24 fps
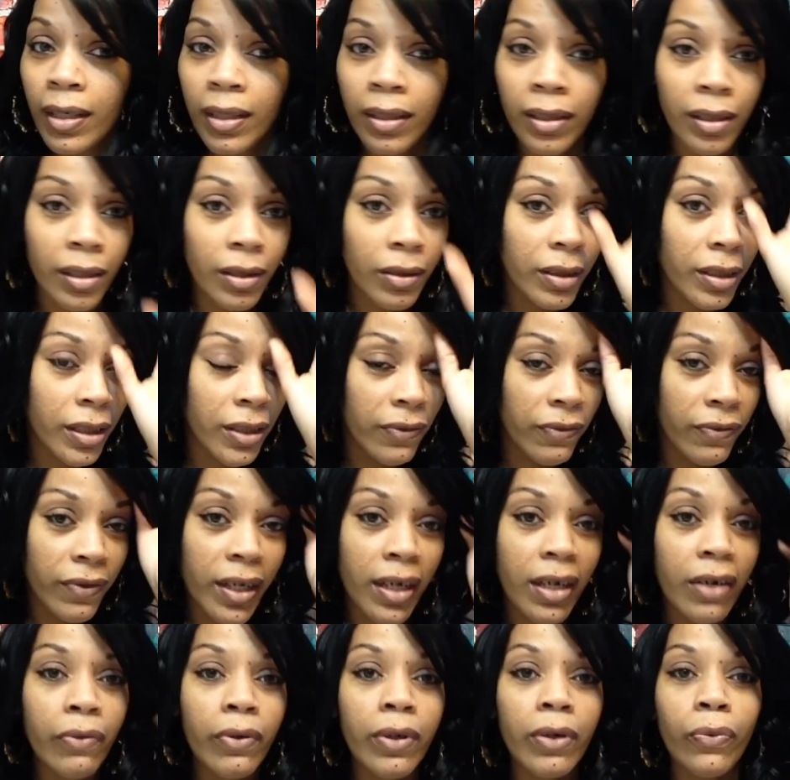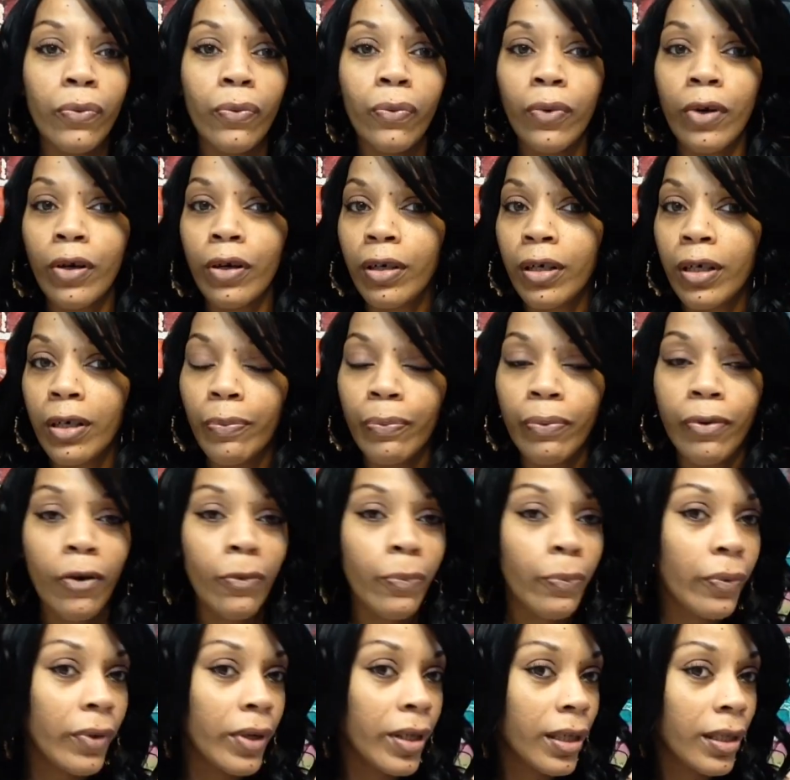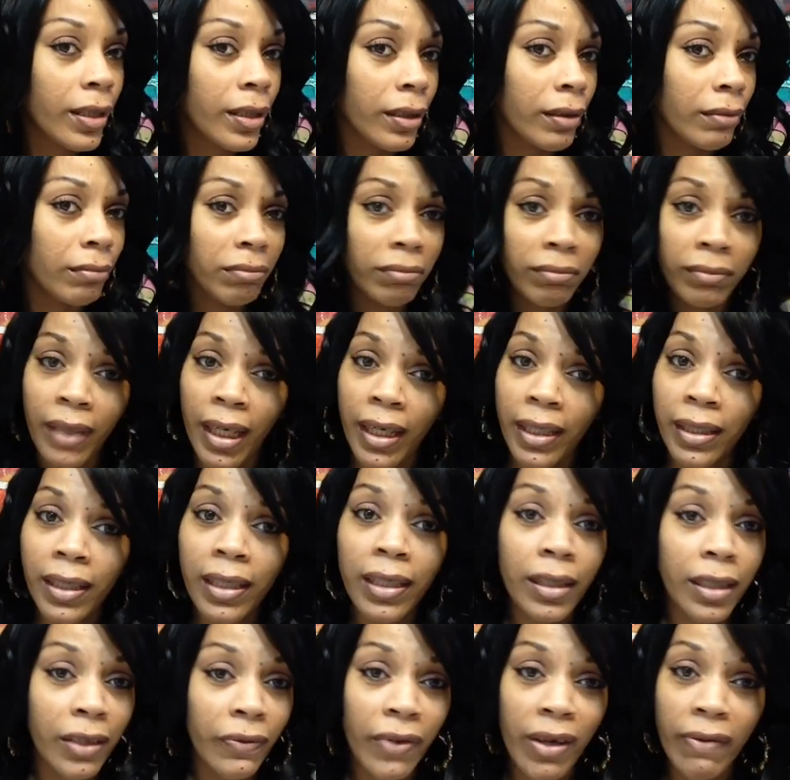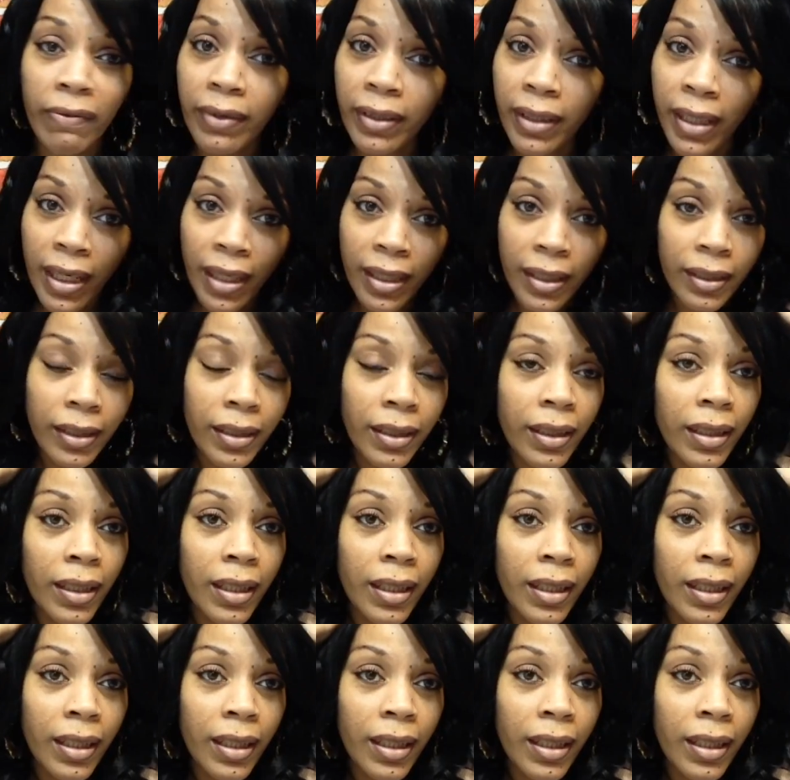So it's very work appropriate and, like I said, good for every day.